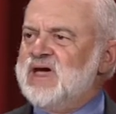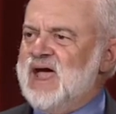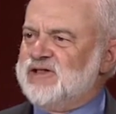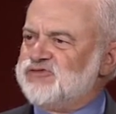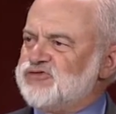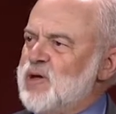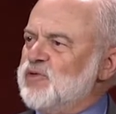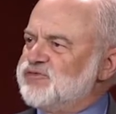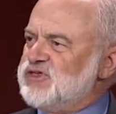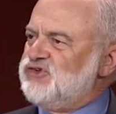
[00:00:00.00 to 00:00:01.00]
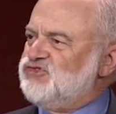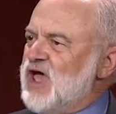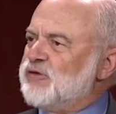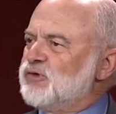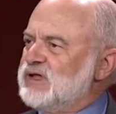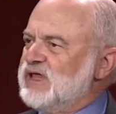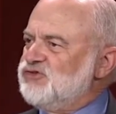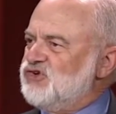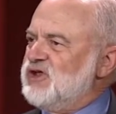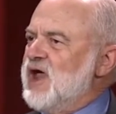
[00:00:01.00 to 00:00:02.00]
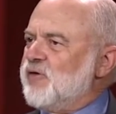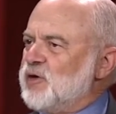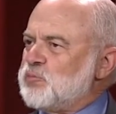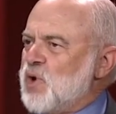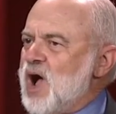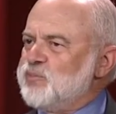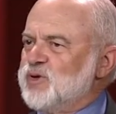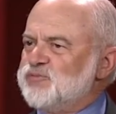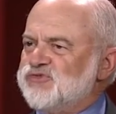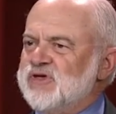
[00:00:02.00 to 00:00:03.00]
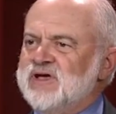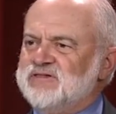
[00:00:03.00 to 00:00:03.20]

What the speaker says: and some of the general and generic problems